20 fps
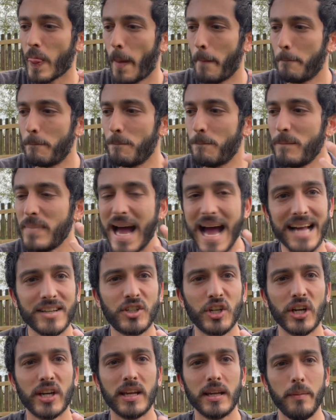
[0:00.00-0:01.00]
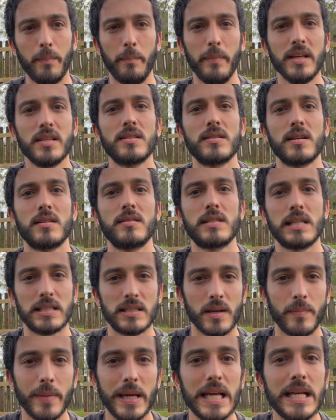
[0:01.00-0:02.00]
magic and
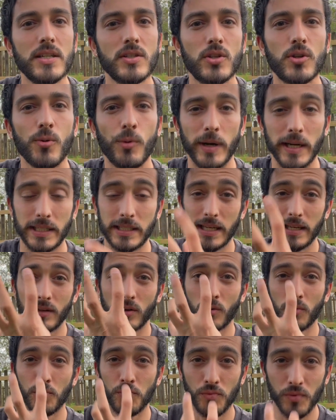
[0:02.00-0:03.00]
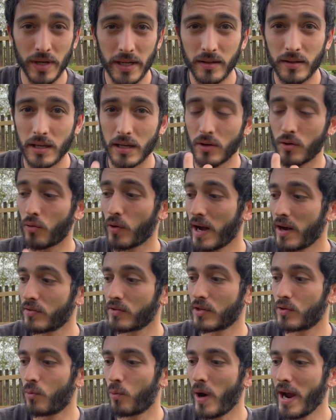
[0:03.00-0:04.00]
mysticism into it in a really
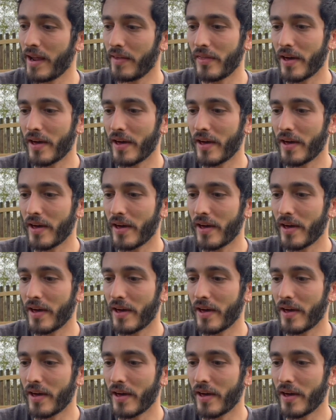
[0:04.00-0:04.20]
grounded way,